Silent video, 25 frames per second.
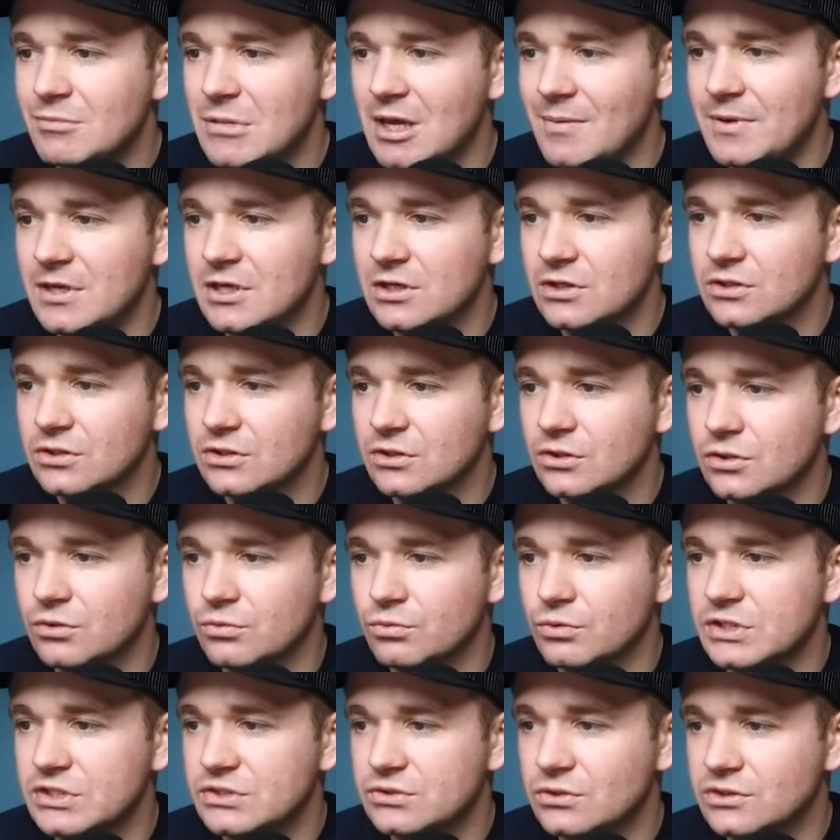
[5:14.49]
Maybe
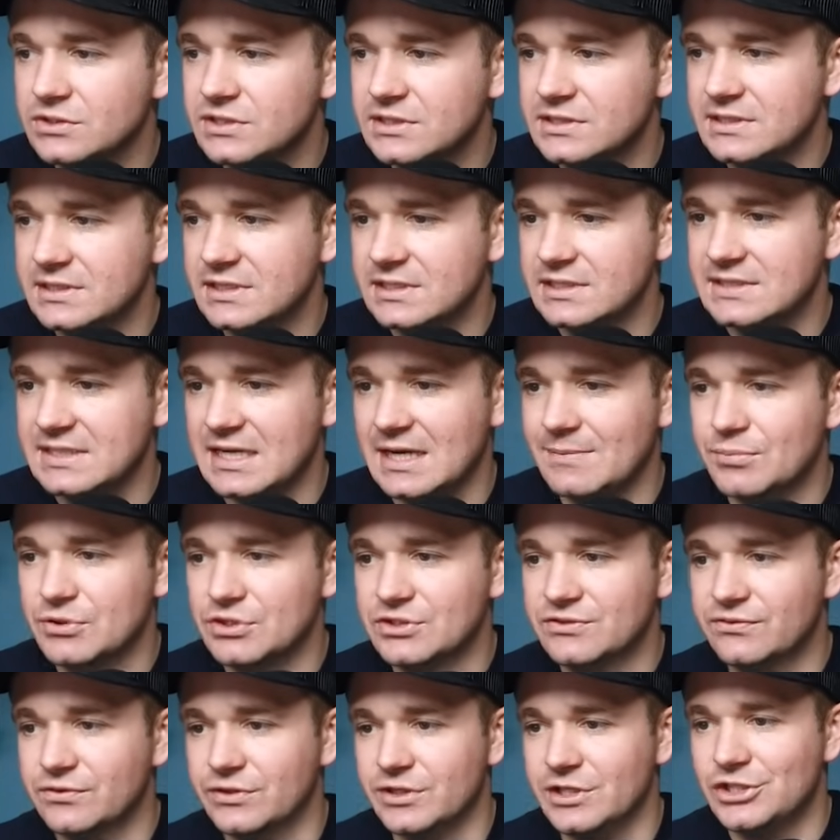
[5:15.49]
include resources and
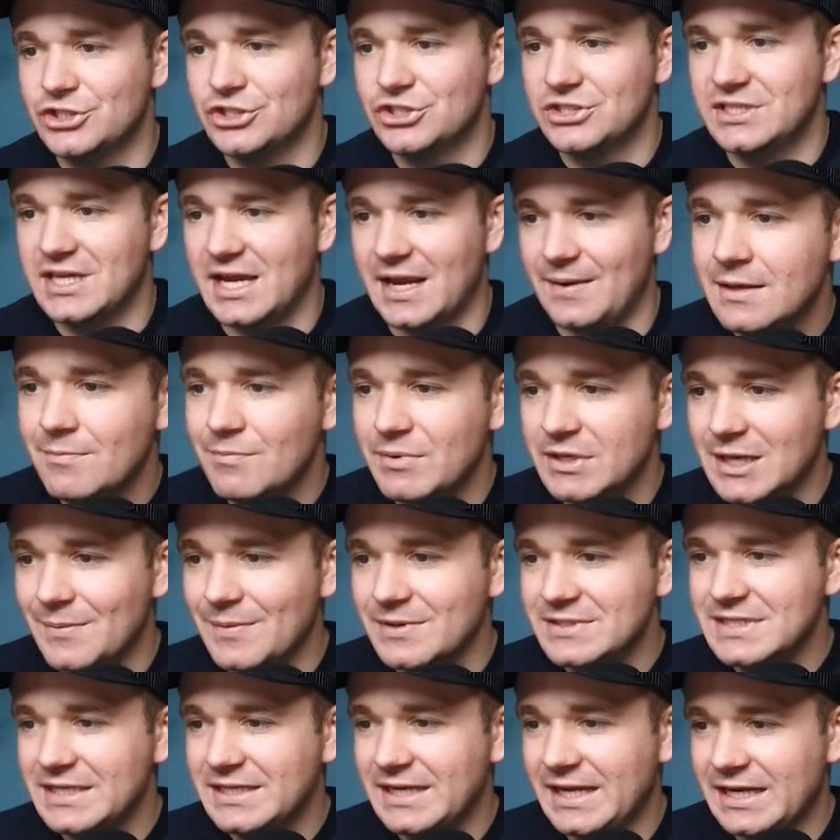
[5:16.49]
examples for each step.
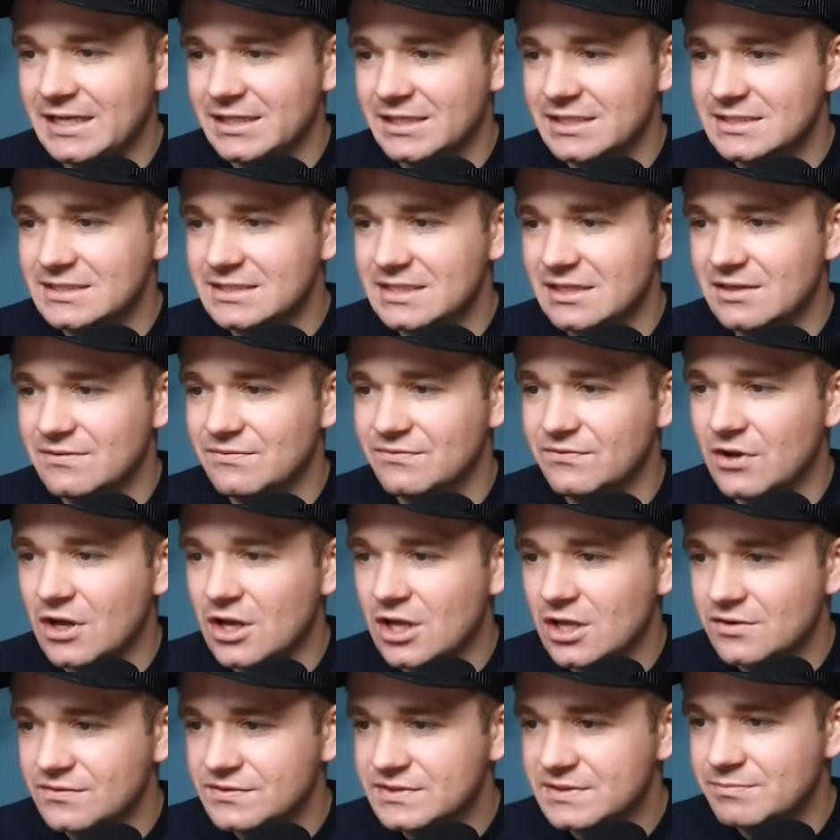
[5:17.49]
Becoming a data analyst
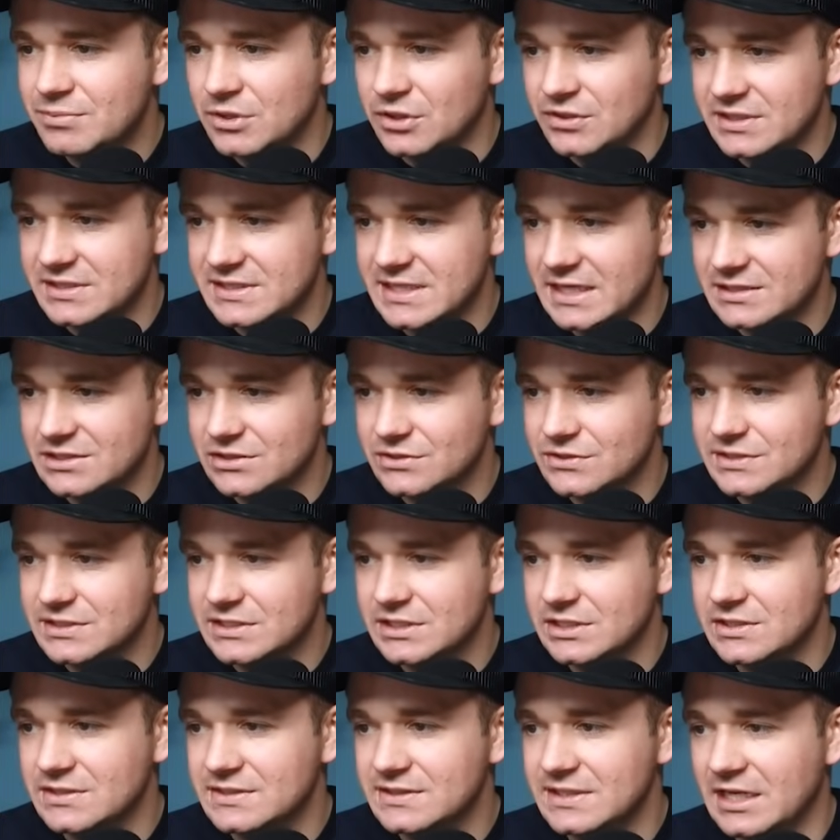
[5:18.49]
involves building technical
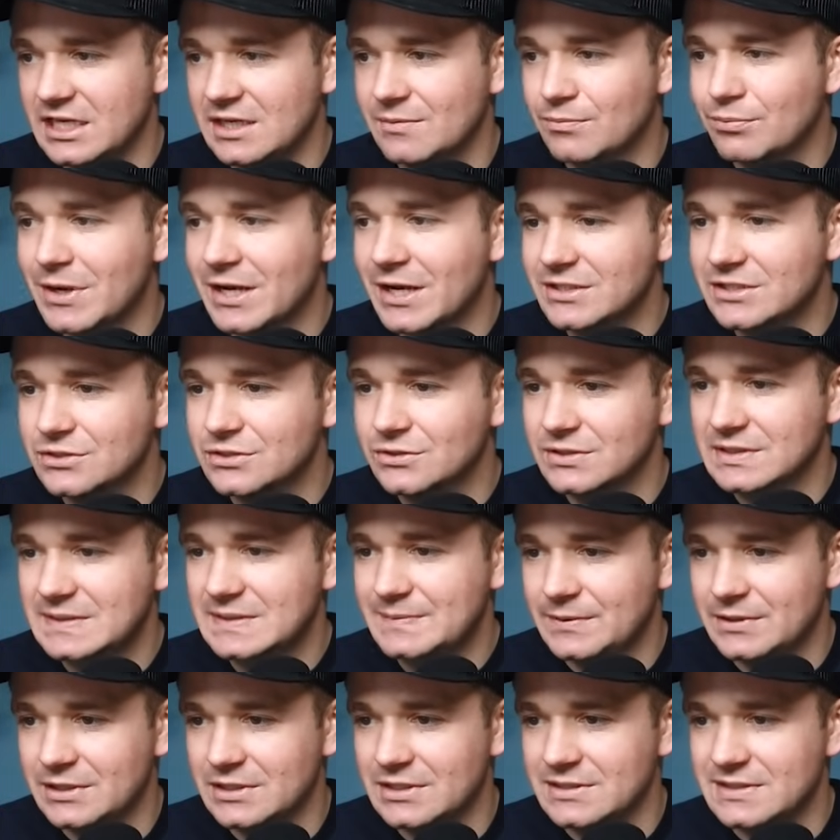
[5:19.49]
skills, getting practical
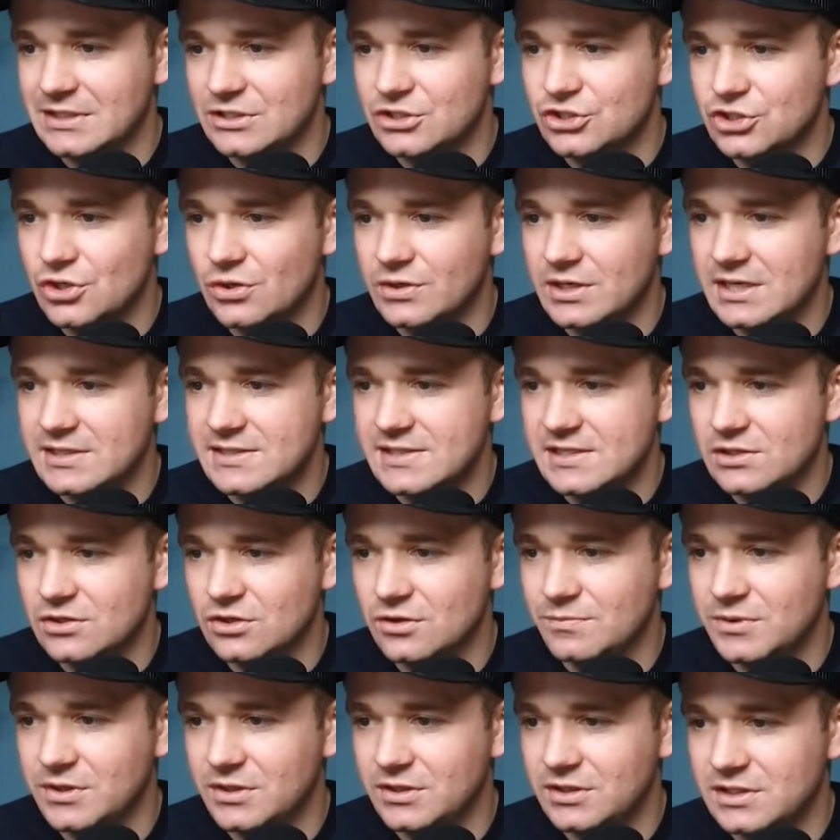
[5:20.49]
experience, and showcasing your
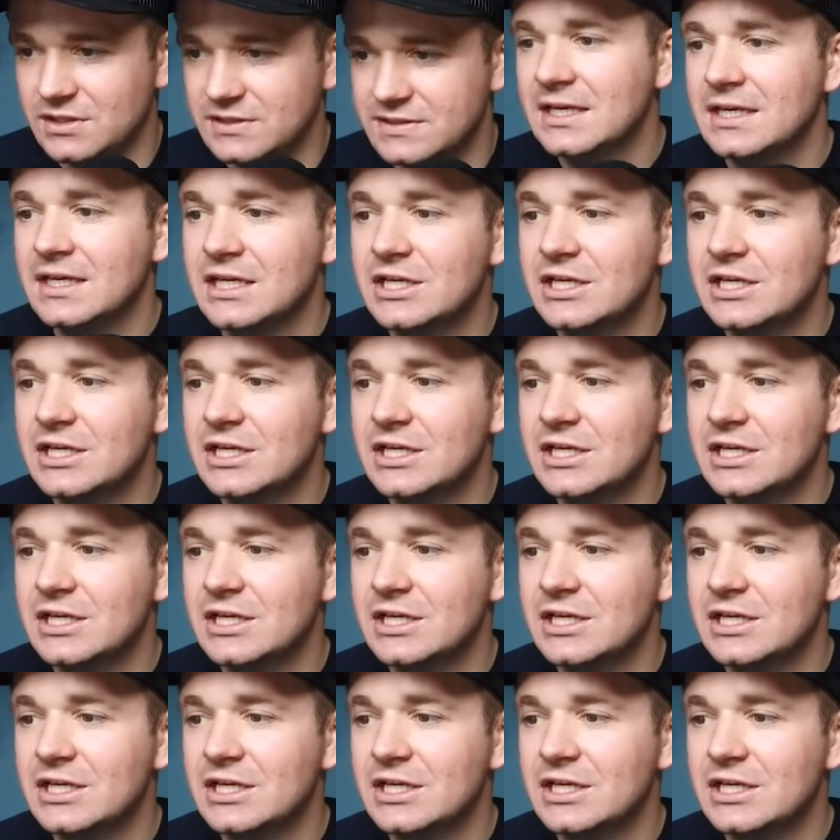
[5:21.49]
abilities.